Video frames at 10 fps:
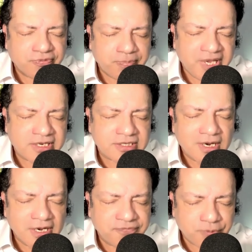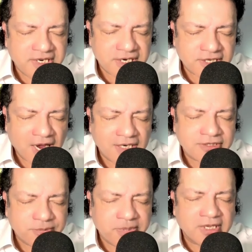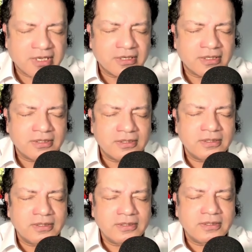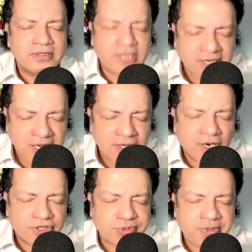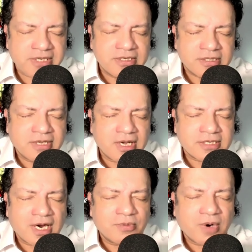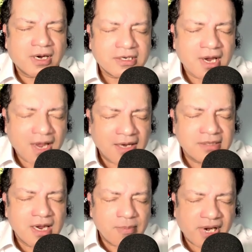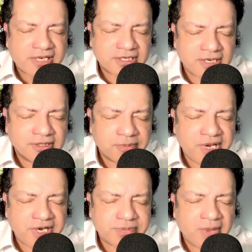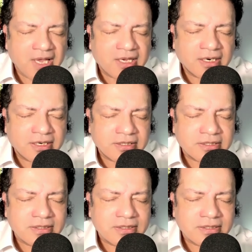peace if we desire to be, taking God's peace into the entire world. And blessed are the peacemakers,